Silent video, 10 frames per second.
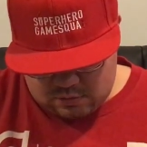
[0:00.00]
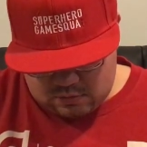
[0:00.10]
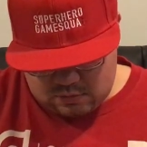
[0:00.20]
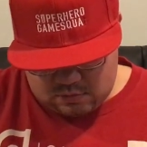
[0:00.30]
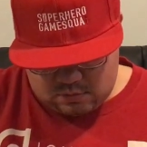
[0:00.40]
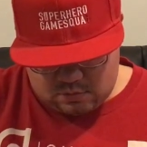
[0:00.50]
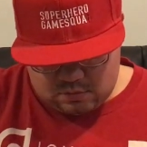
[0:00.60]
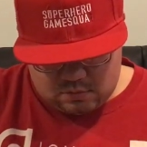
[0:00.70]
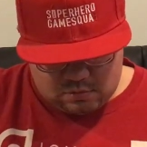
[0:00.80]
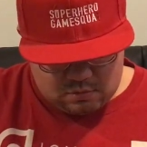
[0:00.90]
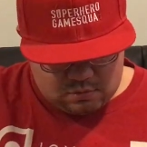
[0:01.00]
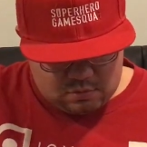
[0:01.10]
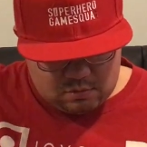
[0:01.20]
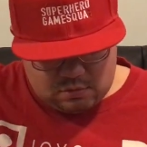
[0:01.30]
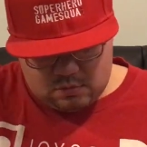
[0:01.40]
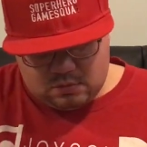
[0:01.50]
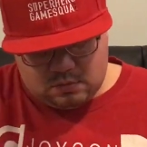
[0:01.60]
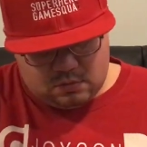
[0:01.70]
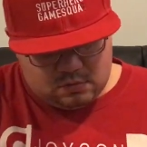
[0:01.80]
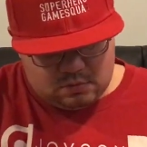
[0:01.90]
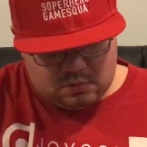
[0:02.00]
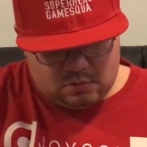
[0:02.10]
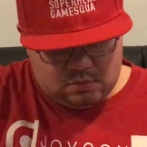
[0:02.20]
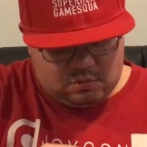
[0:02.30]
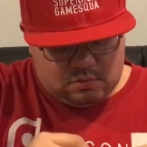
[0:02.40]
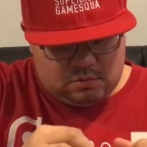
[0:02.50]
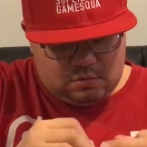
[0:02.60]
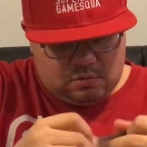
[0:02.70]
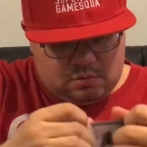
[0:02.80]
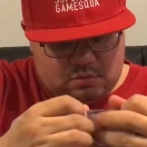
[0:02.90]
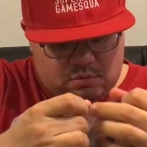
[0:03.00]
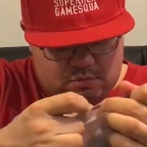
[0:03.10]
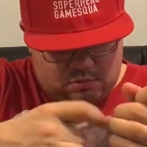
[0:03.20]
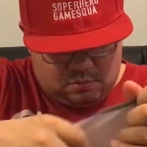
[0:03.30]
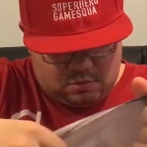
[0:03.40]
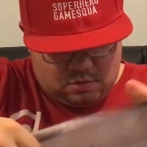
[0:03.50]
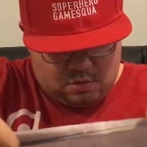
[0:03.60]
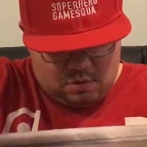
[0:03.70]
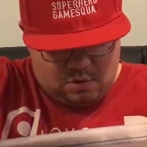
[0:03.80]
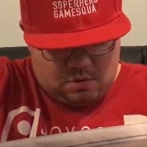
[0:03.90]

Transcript: Nobody speaks.